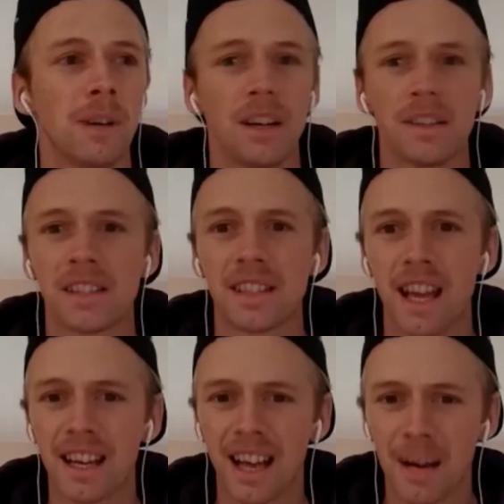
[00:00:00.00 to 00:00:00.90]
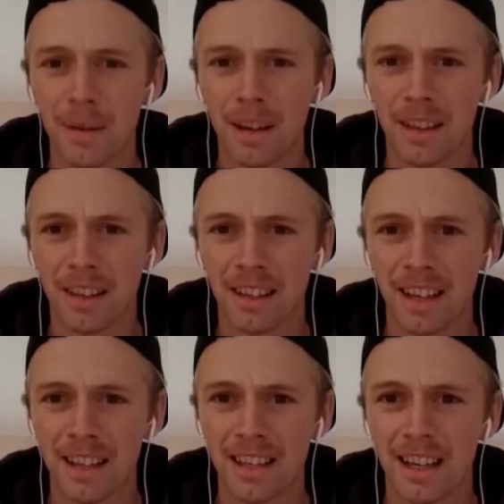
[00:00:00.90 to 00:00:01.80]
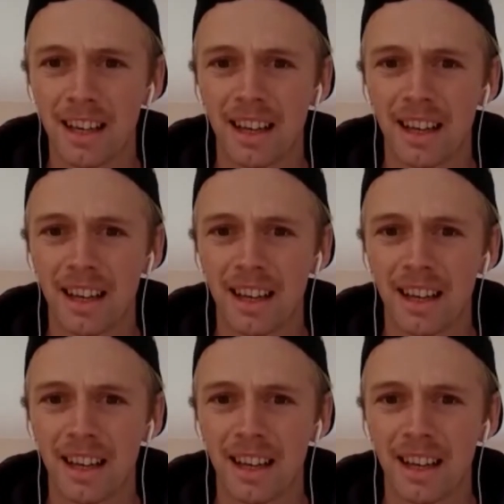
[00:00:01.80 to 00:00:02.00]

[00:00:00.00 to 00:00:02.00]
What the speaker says: was standing up, I think, AJ,